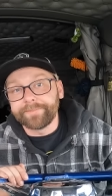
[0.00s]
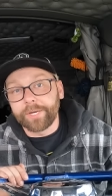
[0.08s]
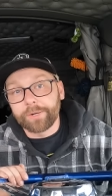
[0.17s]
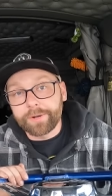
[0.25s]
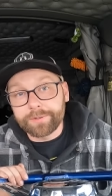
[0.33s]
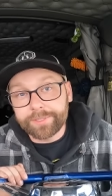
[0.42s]
You
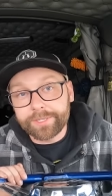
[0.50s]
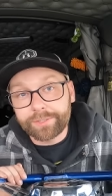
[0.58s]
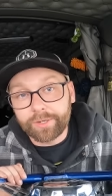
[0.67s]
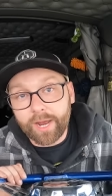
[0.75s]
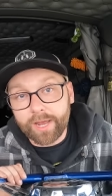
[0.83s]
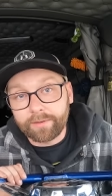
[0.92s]
don't know until you
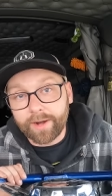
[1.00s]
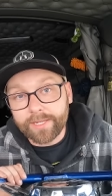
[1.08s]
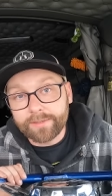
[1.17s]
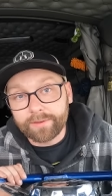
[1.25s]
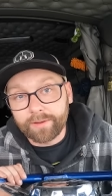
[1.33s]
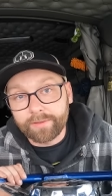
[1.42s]
try it,
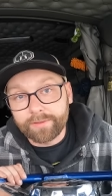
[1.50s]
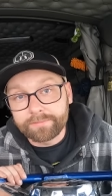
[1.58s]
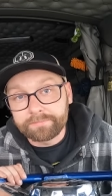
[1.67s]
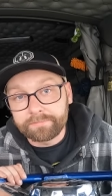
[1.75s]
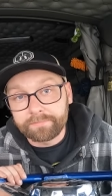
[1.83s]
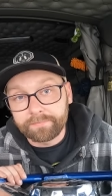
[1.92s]
right? So
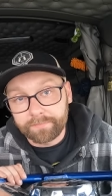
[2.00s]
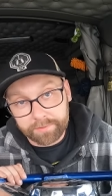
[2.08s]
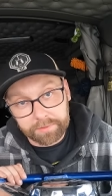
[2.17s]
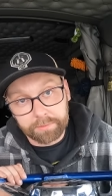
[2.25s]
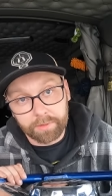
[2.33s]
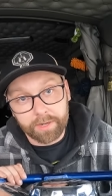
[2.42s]

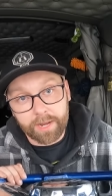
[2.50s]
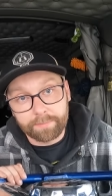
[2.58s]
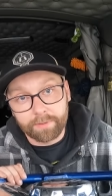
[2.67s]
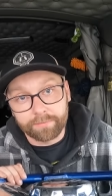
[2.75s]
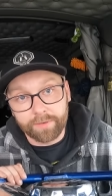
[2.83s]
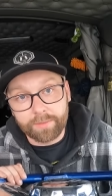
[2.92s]
you want a
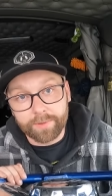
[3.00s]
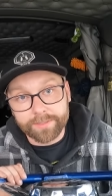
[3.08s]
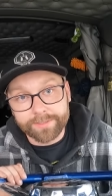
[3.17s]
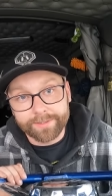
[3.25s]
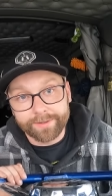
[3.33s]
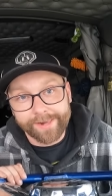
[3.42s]
couple of free
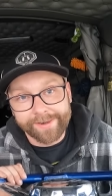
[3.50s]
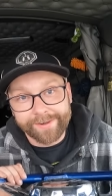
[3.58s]
ones.